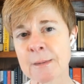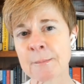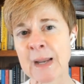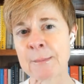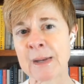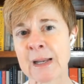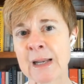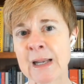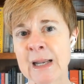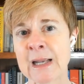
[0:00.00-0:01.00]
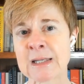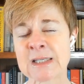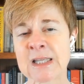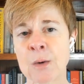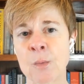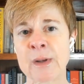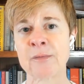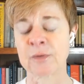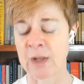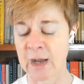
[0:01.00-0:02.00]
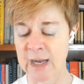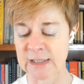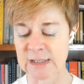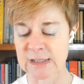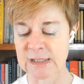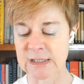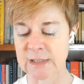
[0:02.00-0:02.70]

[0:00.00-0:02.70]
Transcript: Maybe it's that we've lost